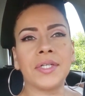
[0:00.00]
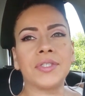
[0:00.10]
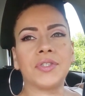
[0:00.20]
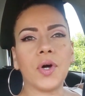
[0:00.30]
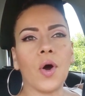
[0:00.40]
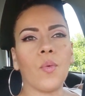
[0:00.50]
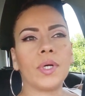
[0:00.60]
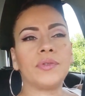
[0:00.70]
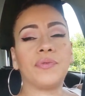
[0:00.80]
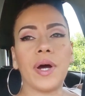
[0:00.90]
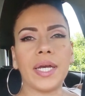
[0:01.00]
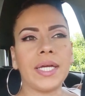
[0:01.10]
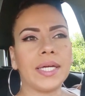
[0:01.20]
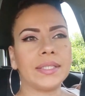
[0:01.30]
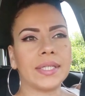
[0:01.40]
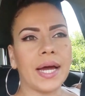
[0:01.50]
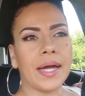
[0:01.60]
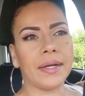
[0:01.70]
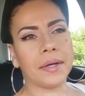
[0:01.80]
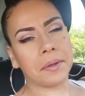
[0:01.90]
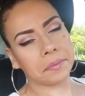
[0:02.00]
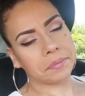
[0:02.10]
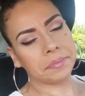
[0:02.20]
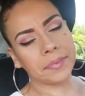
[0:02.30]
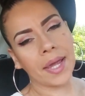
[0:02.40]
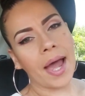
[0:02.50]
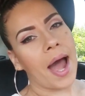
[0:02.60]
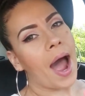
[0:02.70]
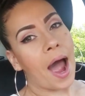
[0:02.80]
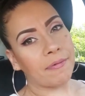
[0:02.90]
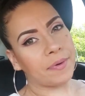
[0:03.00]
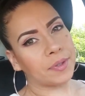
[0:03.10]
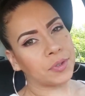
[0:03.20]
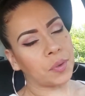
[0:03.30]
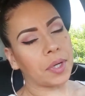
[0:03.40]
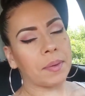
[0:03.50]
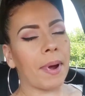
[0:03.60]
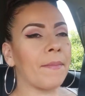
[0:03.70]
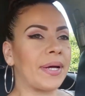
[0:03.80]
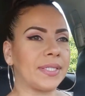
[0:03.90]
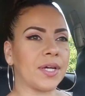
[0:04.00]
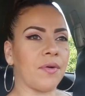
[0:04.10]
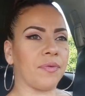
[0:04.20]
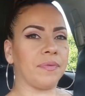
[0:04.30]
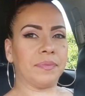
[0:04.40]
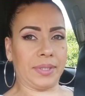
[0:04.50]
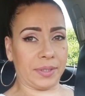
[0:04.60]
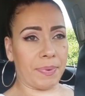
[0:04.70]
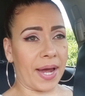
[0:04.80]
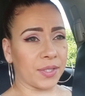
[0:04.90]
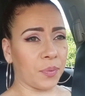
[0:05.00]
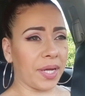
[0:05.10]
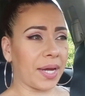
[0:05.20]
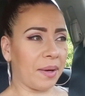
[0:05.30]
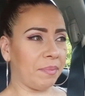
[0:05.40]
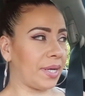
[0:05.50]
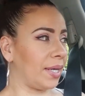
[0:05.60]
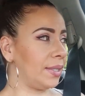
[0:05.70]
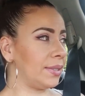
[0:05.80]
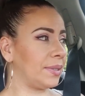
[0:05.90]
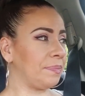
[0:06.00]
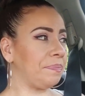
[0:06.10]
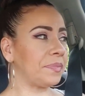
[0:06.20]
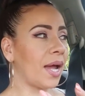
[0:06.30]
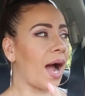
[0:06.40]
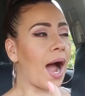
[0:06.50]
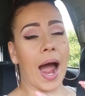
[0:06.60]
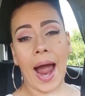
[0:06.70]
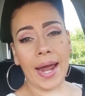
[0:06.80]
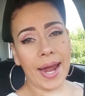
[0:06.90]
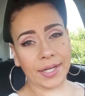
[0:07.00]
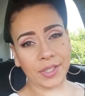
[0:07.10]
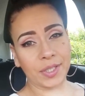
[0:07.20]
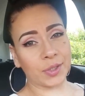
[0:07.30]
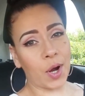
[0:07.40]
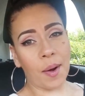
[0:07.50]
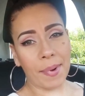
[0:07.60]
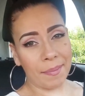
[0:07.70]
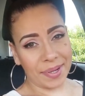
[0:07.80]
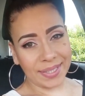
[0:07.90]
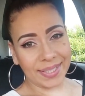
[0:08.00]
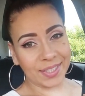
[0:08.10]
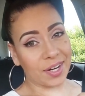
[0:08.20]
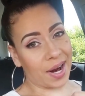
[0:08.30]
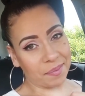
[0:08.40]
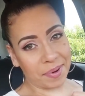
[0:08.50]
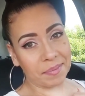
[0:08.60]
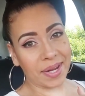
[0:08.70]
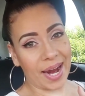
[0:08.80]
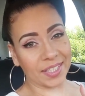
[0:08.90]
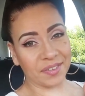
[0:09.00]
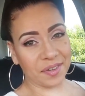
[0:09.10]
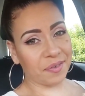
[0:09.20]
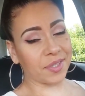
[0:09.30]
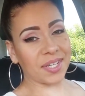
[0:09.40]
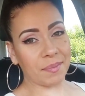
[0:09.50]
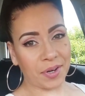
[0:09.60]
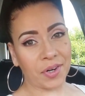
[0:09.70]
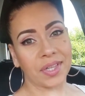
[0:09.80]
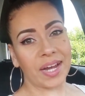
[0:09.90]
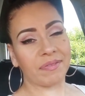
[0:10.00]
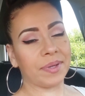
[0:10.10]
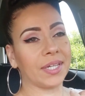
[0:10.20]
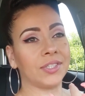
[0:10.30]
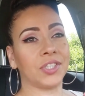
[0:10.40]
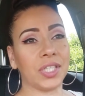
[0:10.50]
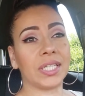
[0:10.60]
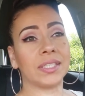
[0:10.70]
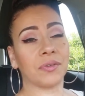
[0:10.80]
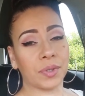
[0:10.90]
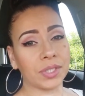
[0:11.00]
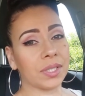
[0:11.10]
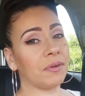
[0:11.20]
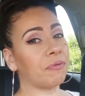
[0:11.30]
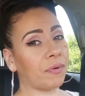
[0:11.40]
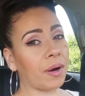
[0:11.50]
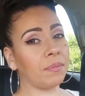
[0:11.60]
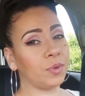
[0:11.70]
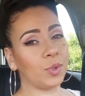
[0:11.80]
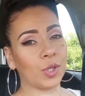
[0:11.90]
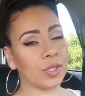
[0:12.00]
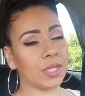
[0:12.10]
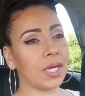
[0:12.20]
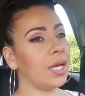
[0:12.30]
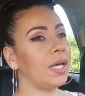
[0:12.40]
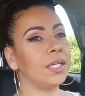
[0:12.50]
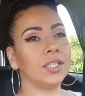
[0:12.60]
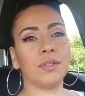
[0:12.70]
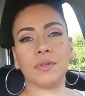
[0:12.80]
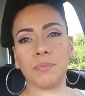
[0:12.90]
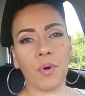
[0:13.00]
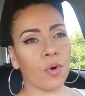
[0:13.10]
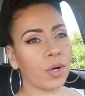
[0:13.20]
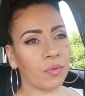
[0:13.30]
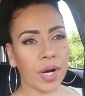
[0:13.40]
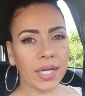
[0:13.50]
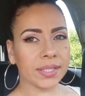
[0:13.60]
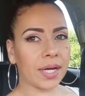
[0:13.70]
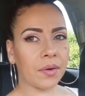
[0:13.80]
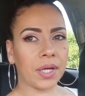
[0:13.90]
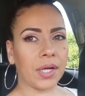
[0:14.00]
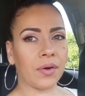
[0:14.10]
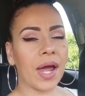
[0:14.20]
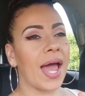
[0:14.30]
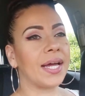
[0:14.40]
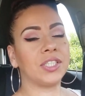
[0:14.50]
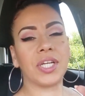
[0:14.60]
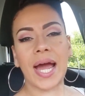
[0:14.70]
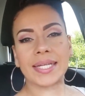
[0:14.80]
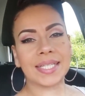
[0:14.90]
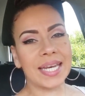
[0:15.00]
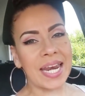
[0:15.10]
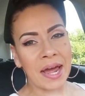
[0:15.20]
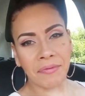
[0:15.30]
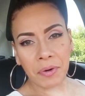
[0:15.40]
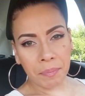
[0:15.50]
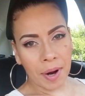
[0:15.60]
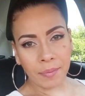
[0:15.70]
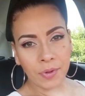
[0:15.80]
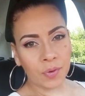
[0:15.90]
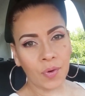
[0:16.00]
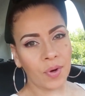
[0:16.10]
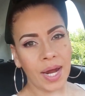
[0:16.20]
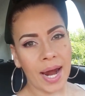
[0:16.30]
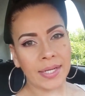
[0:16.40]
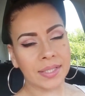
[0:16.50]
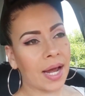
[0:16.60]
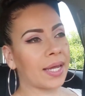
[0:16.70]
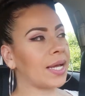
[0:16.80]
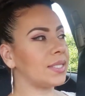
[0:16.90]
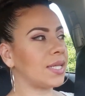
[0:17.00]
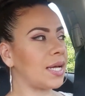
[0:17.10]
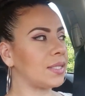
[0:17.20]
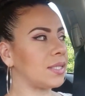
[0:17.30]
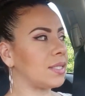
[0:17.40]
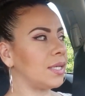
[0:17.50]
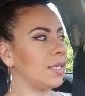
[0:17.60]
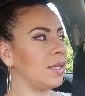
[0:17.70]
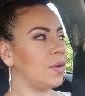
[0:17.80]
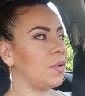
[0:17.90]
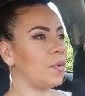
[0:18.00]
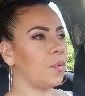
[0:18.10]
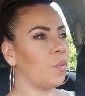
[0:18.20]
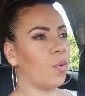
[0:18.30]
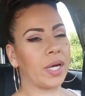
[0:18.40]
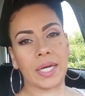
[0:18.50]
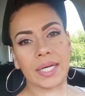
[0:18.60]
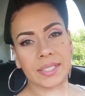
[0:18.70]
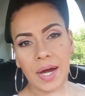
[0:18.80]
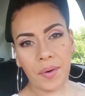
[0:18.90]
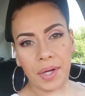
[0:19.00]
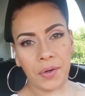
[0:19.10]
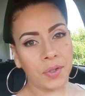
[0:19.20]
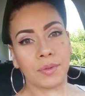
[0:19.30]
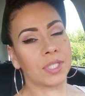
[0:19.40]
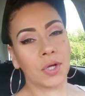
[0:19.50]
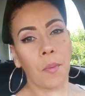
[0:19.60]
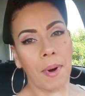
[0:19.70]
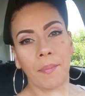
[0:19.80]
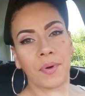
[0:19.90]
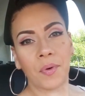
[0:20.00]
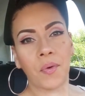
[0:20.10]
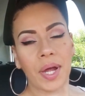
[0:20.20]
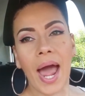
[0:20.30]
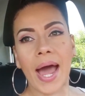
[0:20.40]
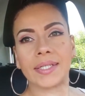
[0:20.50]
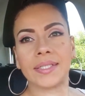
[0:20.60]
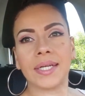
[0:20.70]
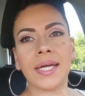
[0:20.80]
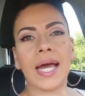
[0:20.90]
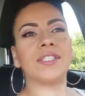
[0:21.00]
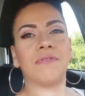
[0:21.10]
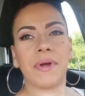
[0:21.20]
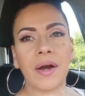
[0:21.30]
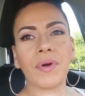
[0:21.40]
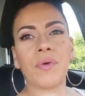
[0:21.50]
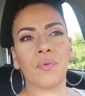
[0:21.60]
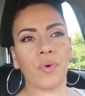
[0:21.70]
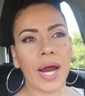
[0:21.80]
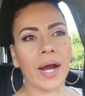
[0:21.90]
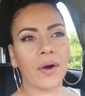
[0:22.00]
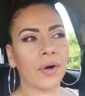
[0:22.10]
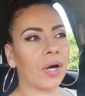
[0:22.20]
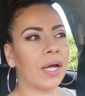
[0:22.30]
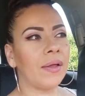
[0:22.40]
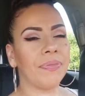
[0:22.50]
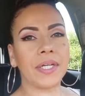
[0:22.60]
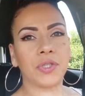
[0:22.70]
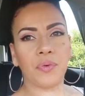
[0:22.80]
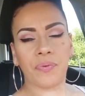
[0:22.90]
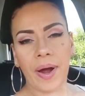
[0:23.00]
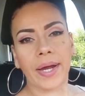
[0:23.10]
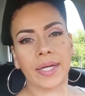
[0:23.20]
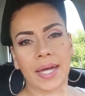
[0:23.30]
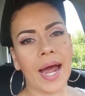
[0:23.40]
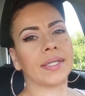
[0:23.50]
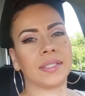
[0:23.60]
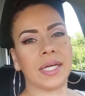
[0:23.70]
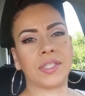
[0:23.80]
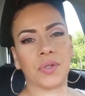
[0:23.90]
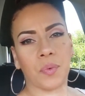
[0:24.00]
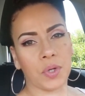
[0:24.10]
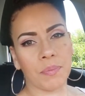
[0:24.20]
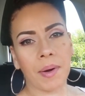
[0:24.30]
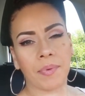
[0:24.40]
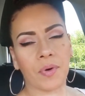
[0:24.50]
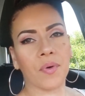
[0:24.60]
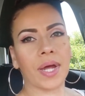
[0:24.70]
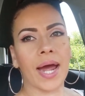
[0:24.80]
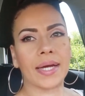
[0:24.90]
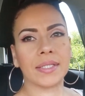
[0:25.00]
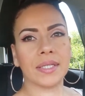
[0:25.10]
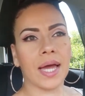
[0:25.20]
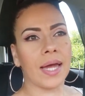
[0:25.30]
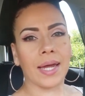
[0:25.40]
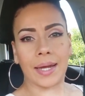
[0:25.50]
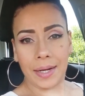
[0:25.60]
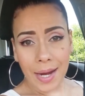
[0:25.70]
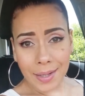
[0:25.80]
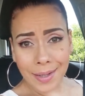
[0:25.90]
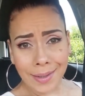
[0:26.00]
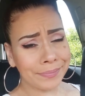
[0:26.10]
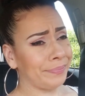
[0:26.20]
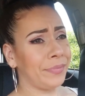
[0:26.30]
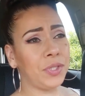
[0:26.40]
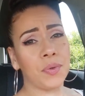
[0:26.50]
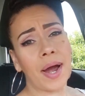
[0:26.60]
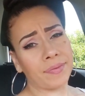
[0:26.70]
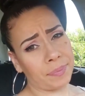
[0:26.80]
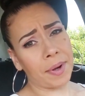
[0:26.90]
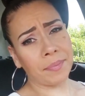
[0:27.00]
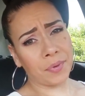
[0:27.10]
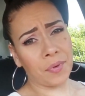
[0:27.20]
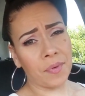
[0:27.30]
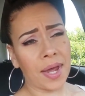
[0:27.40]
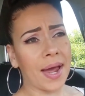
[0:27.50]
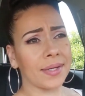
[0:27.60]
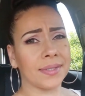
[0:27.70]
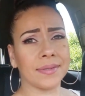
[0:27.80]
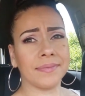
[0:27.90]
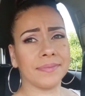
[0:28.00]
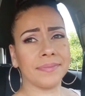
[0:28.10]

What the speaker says: So what's funny is that I felt so good about myself this past weekend, because I actually taught my big sister how to pump gas for the first time in her life, because she is originally from New Jersey. She was born and raised out here, and she has never pumped her own gas. I guess that's what it is out here. You just don't pump your own gas. It's very rare that you find a gas station where you pump your own gas. In Connecticut, you have to pump your own gas